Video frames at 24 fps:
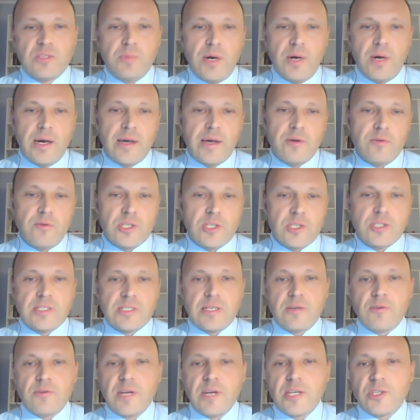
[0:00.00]
by Russia's
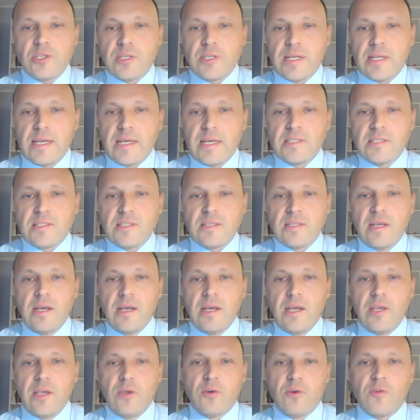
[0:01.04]
aggression against
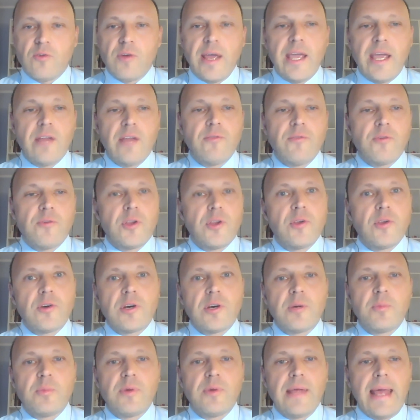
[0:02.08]
Ukraine for
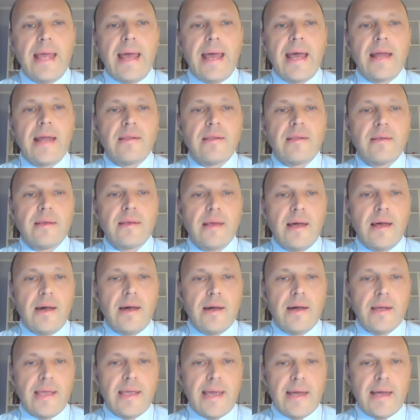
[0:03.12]
Europe and
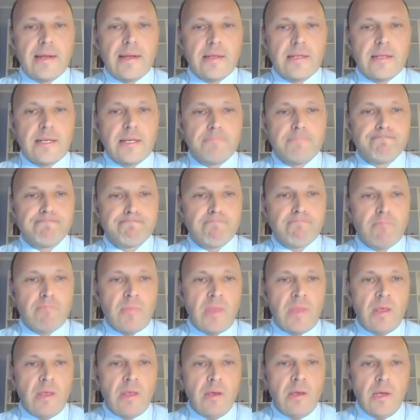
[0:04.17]
Canada.
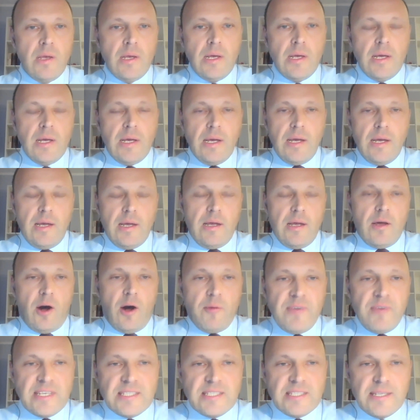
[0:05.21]

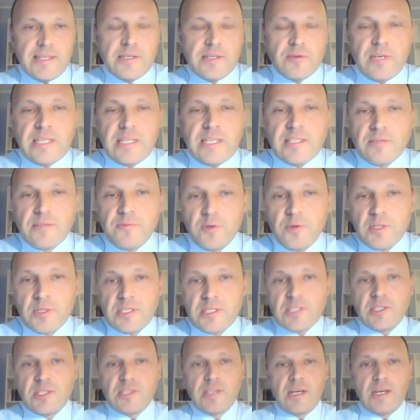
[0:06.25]
Obviously, the reason for
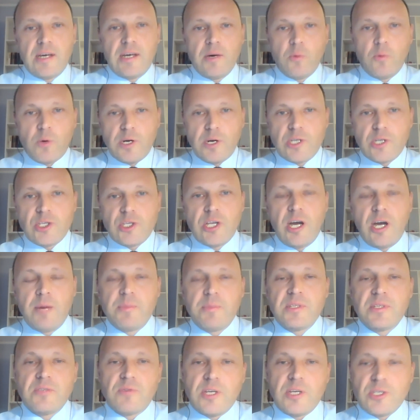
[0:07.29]
this workshop
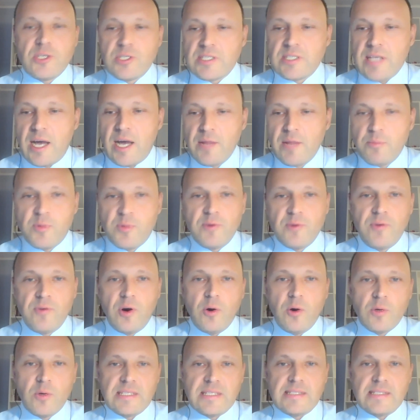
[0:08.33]
is Russia's
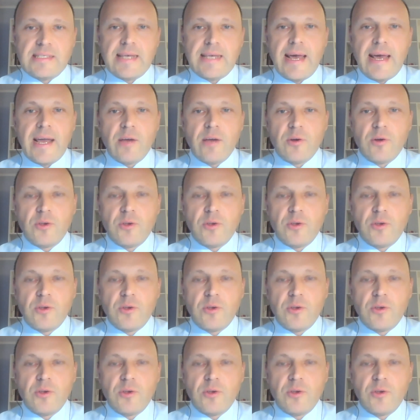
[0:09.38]
unprovoked attack on